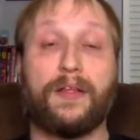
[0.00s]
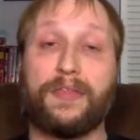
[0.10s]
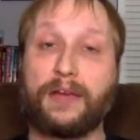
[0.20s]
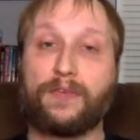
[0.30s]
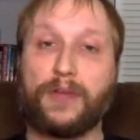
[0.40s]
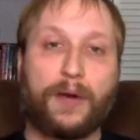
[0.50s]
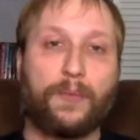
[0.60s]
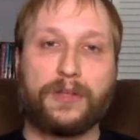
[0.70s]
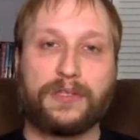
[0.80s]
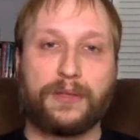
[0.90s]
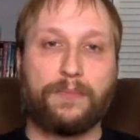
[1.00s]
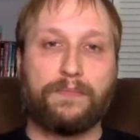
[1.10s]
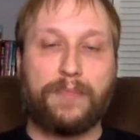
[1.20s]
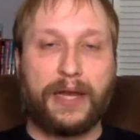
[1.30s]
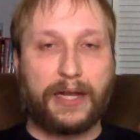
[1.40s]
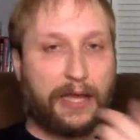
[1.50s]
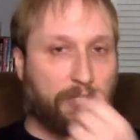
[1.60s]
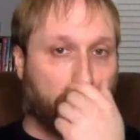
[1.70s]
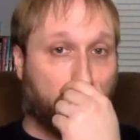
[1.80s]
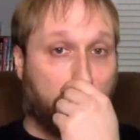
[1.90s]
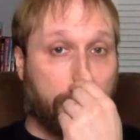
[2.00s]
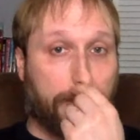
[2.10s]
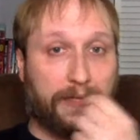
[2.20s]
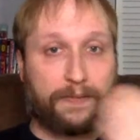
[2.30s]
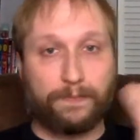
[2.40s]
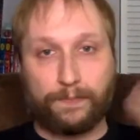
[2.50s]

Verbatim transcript: thankfully i'm on some medication where it